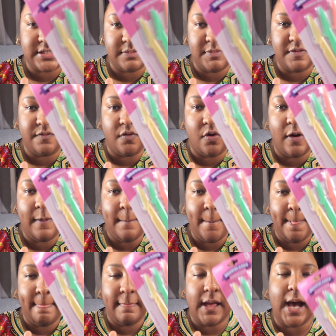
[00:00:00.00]
it before,
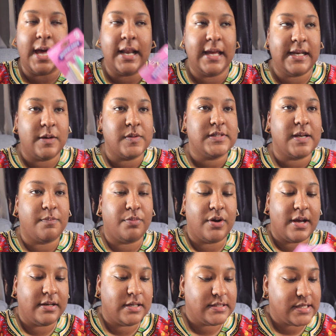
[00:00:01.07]
and like there was a
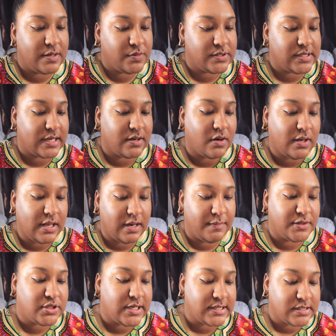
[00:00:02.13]
brand that I was like, okay, let
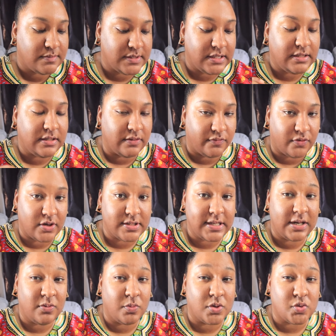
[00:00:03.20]
me try something different,
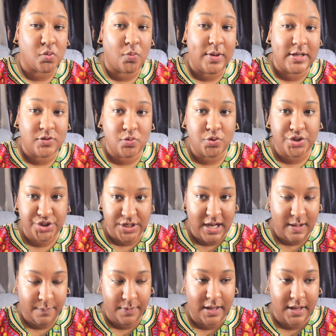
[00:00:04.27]
and it was way too sharp.